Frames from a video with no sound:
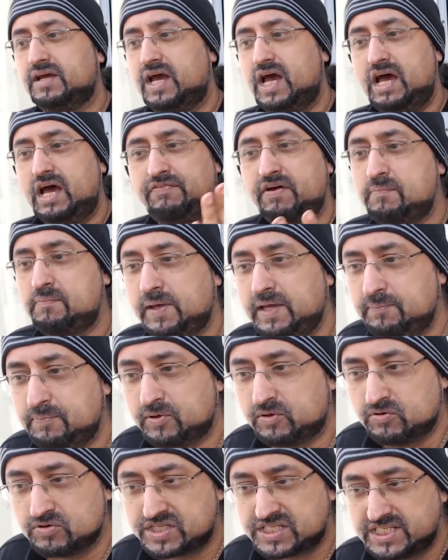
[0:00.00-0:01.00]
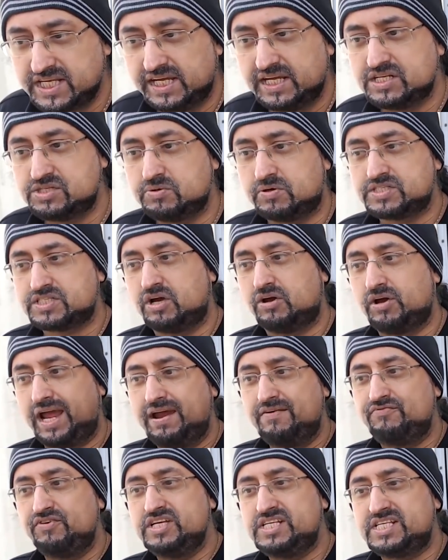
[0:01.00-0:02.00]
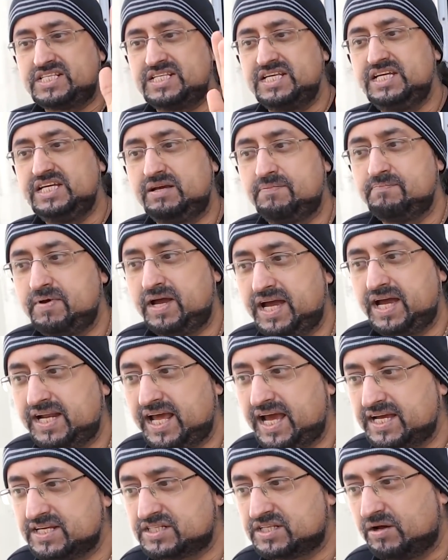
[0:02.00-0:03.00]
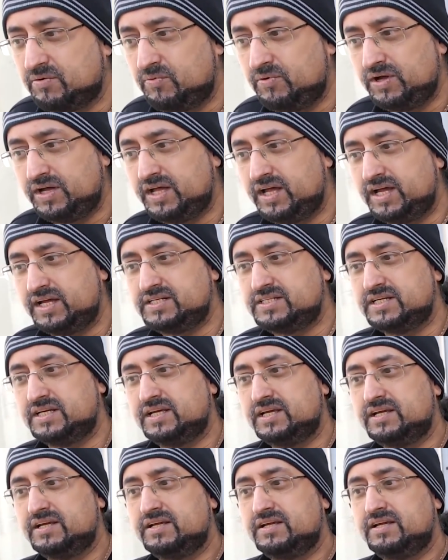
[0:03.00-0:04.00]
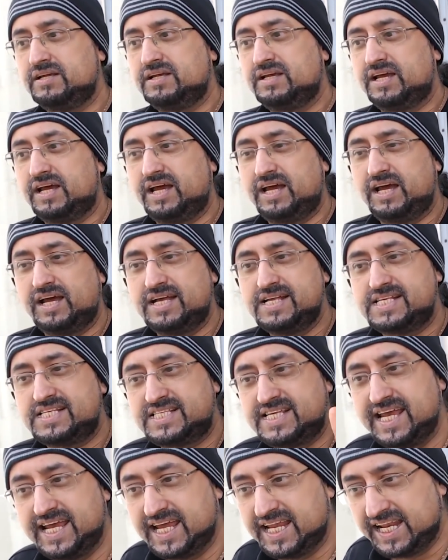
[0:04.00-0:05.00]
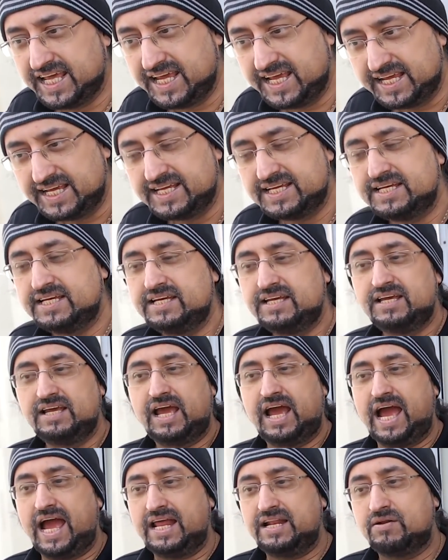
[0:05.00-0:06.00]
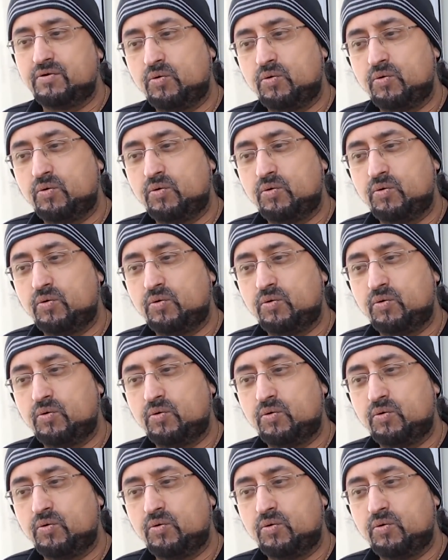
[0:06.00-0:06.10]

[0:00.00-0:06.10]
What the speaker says: other people called Singh as well. So every Sikh man has the word Singh in it. And